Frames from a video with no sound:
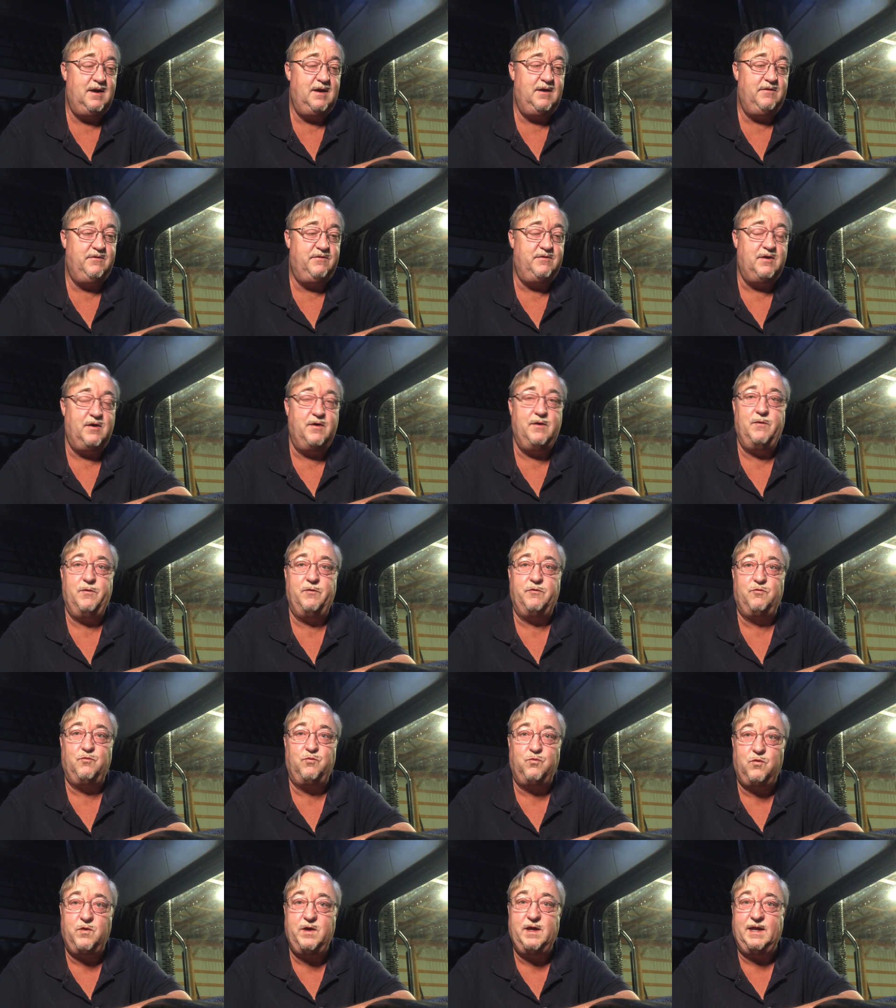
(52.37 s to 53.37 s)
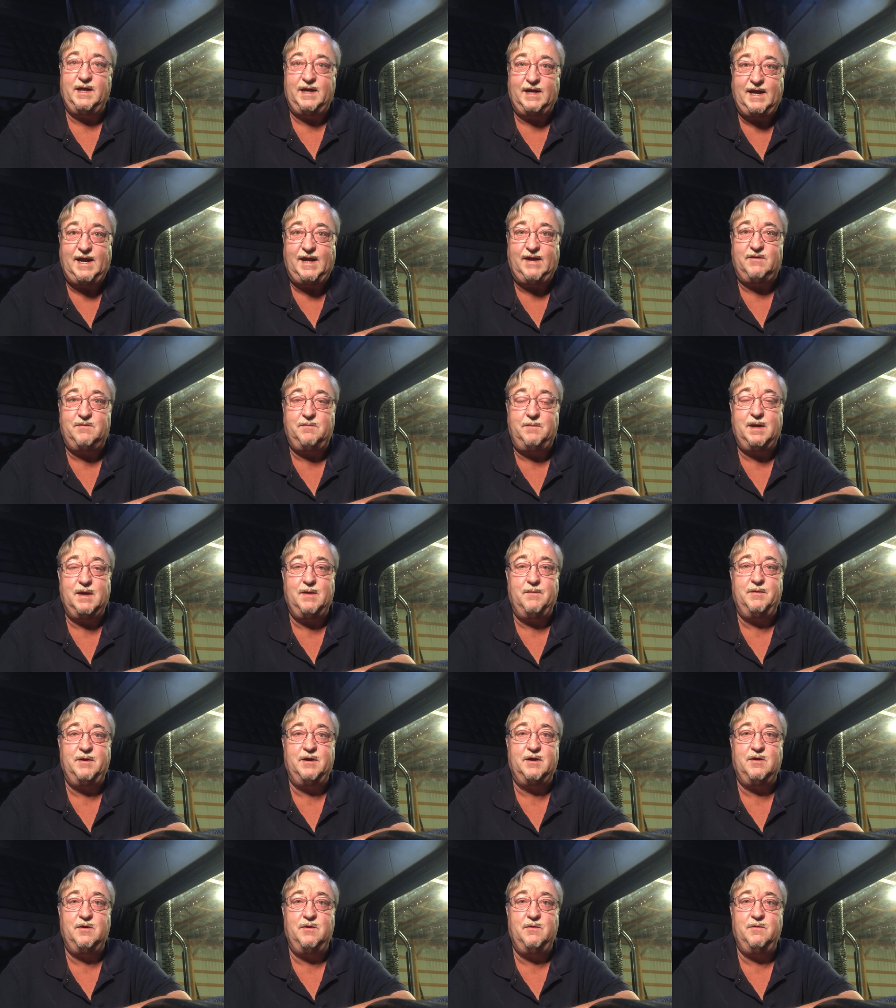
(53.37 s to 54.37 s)
so it was really neat to be able
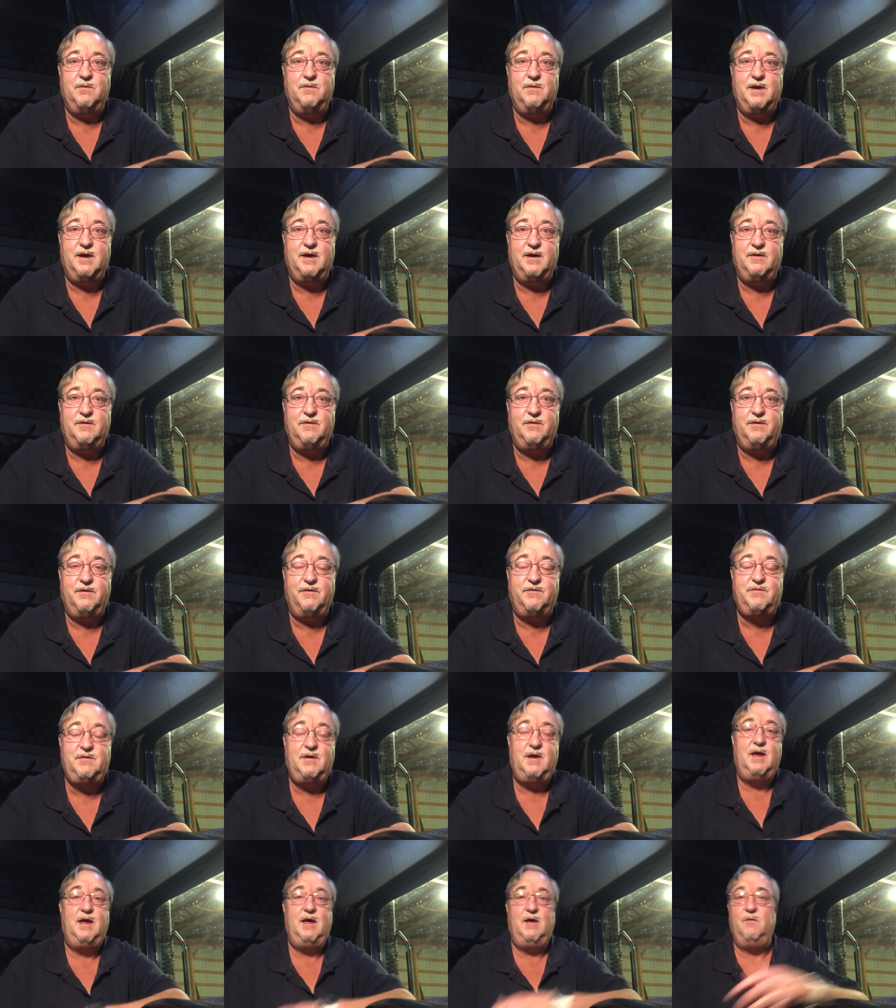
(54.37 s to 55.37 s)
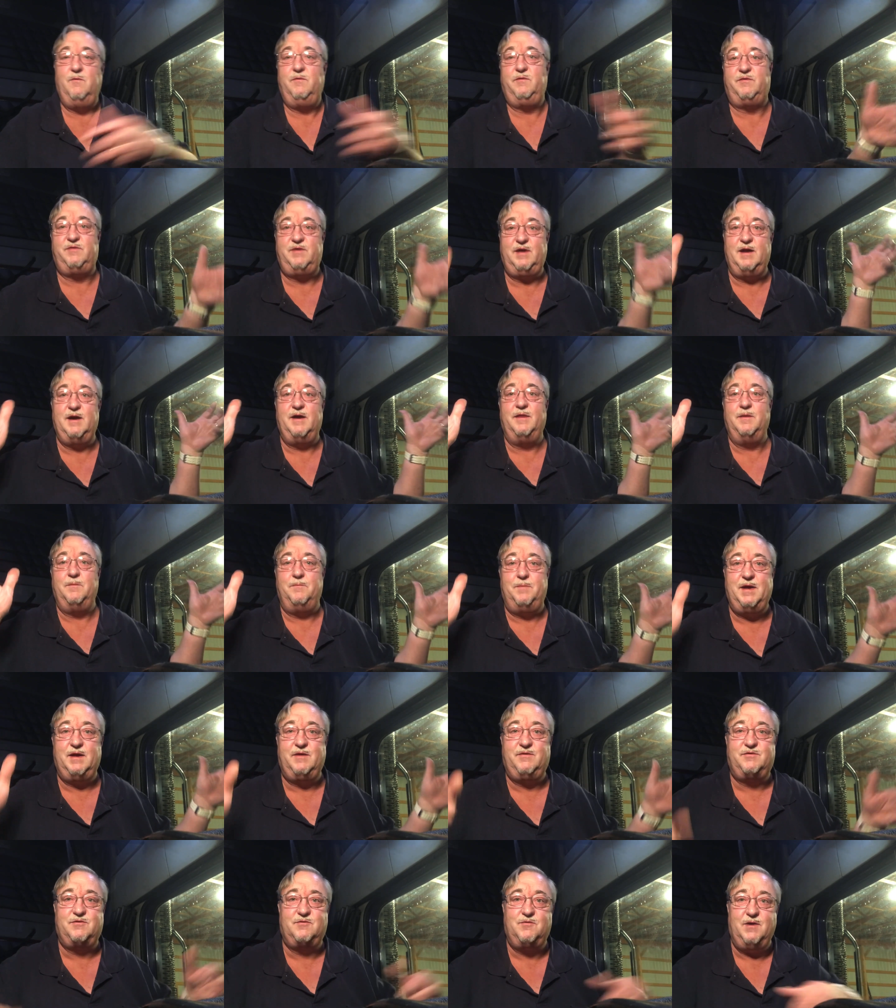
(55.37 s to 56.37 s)
to go uh, do this, see it on the
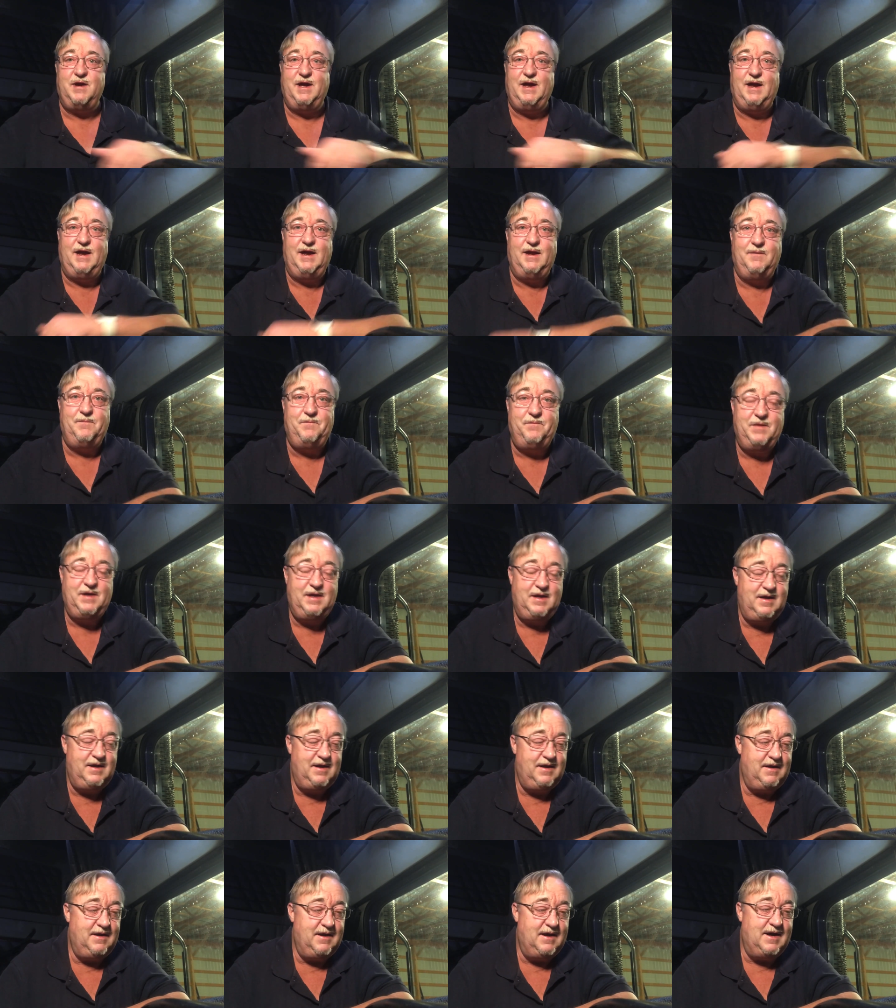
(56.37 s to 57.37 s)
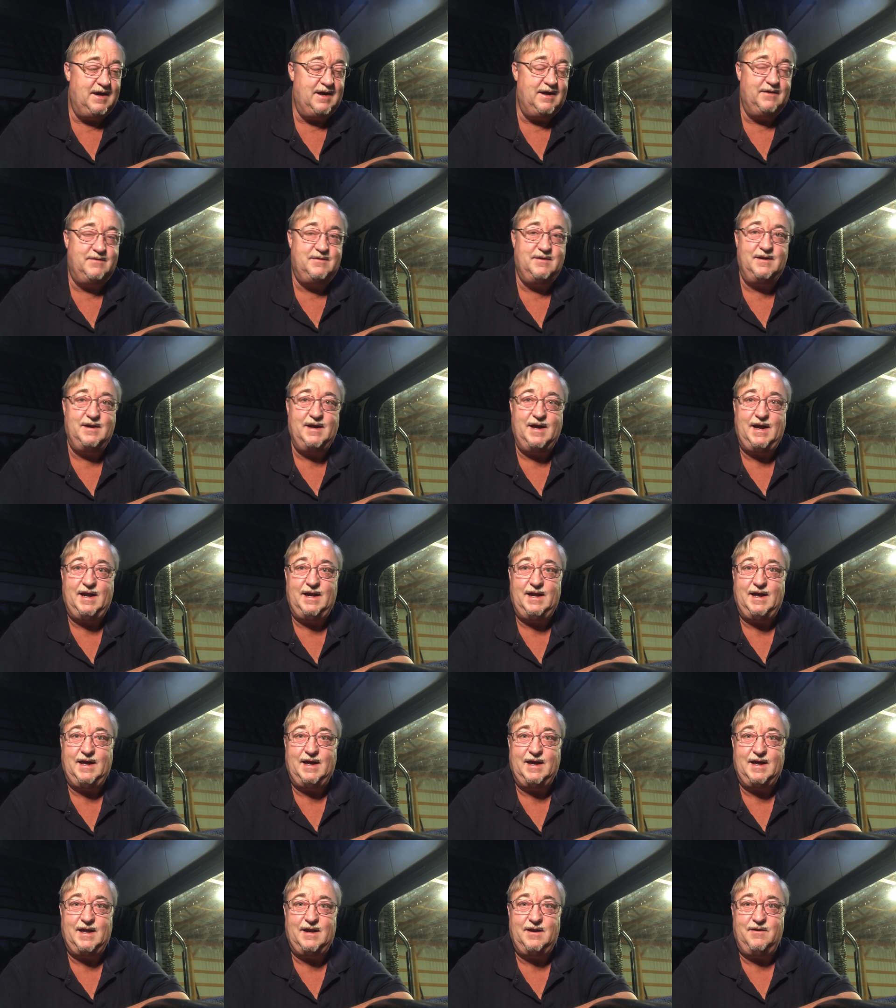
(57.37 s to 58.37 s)
big screen, uh, tonight
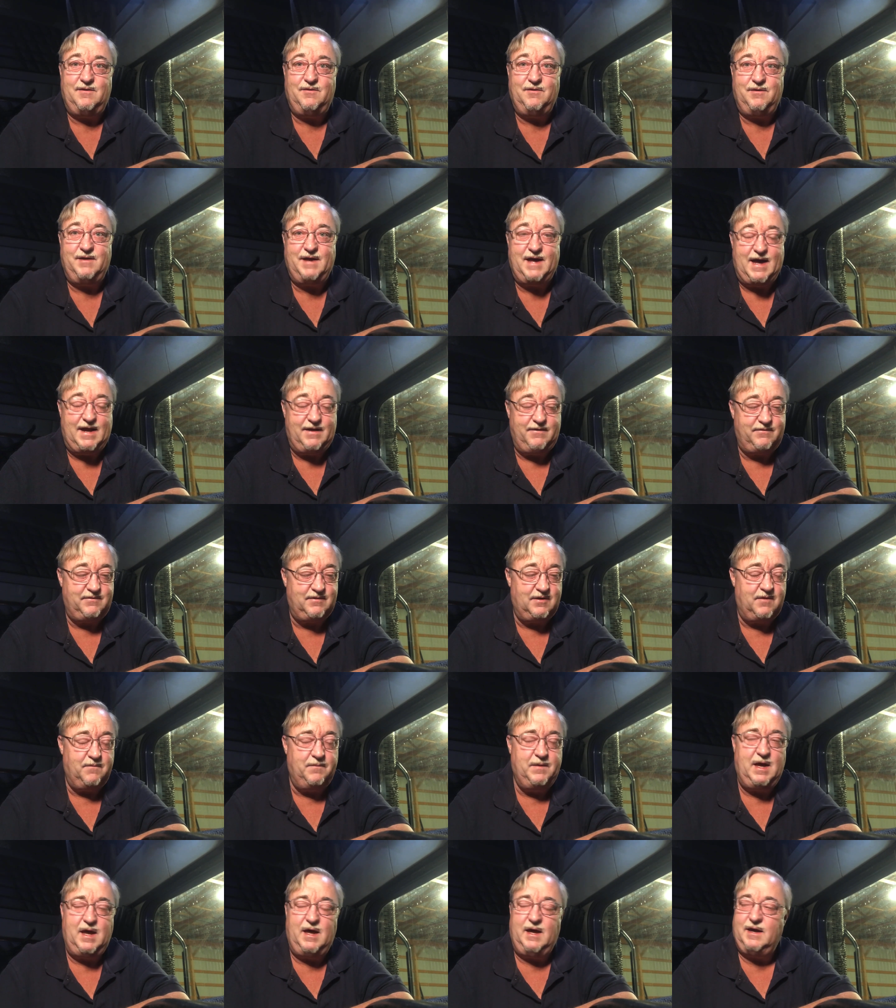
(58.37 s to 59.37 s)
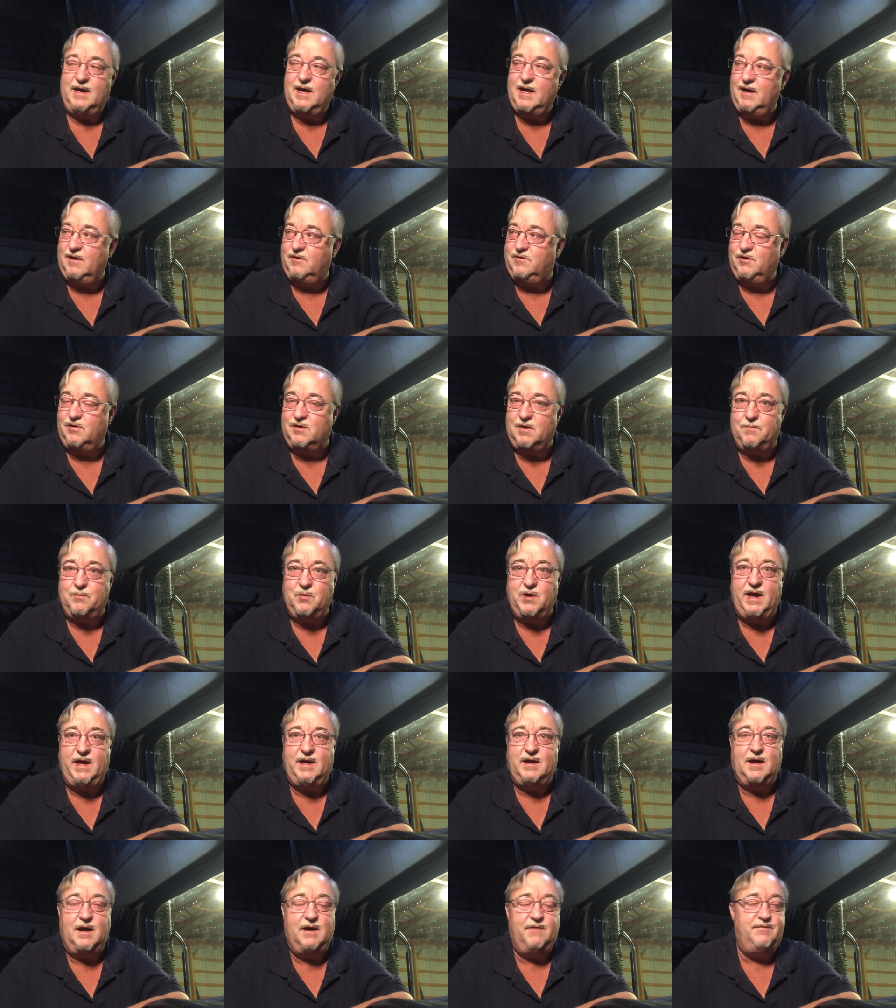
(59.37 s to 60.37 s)
and got to do that. So kind of took a
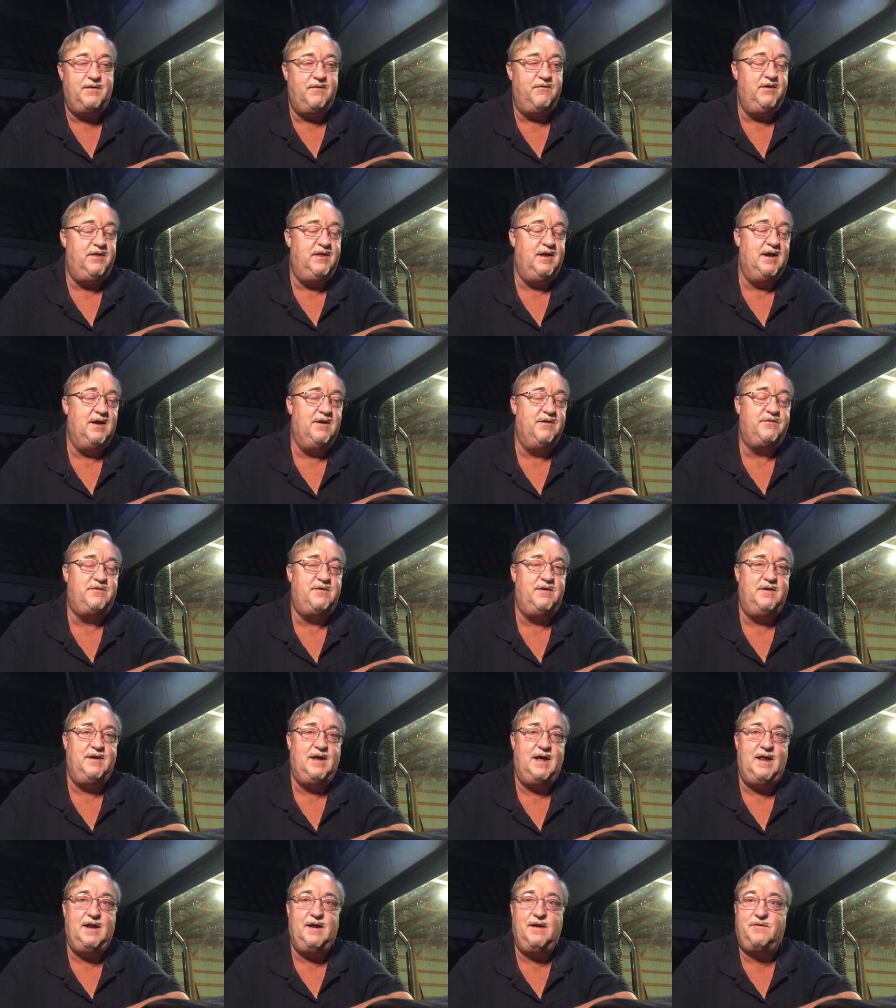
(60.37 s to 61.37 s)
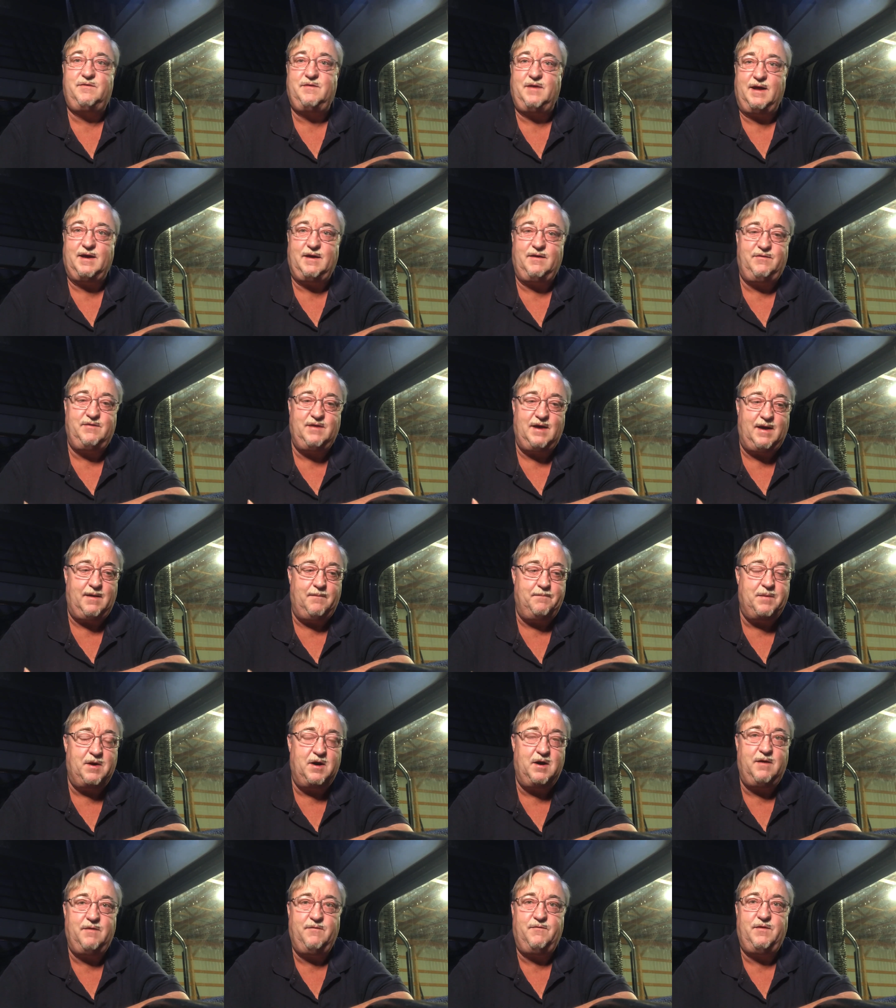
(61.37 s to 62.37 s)
break off everything else today. That's, like I say,
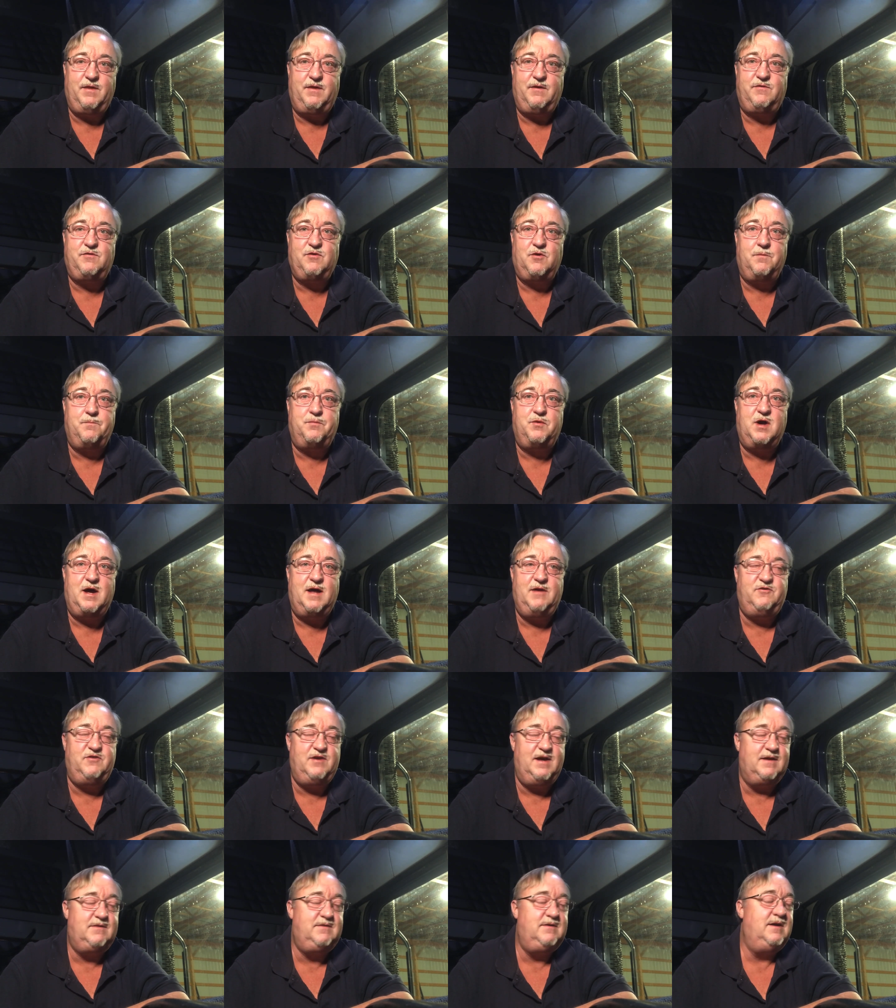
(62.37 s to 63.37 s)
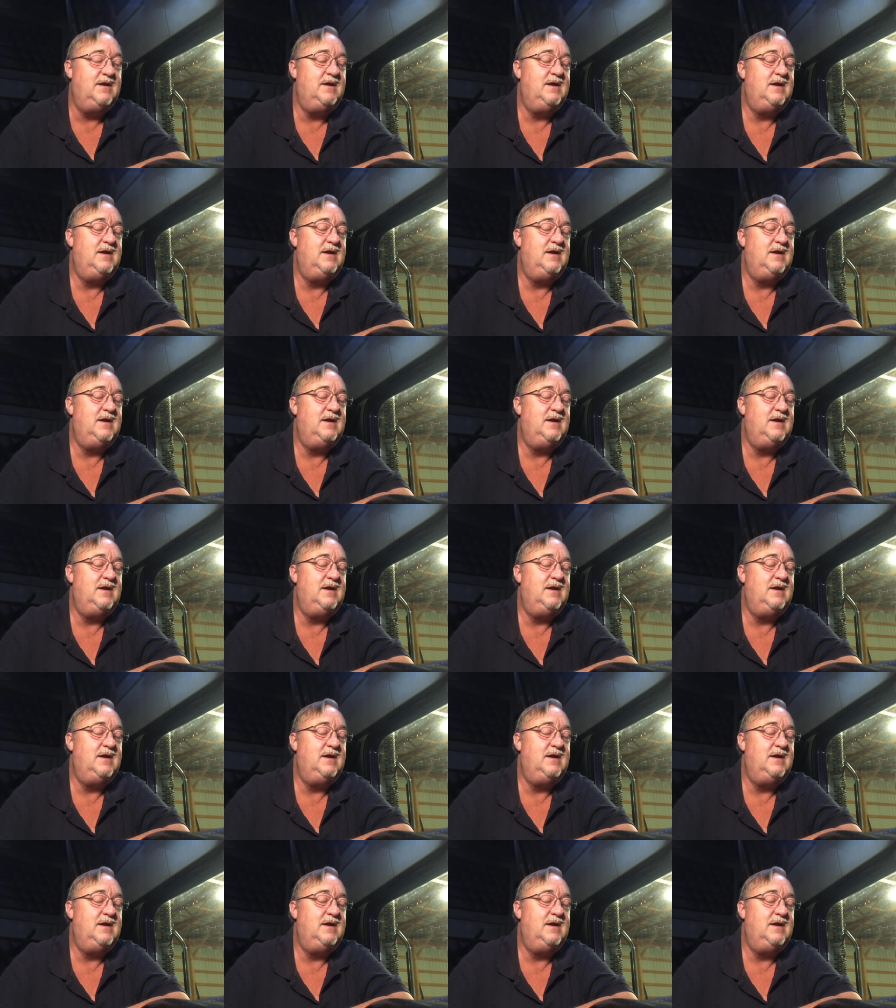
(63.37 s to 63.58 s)
part of this whole project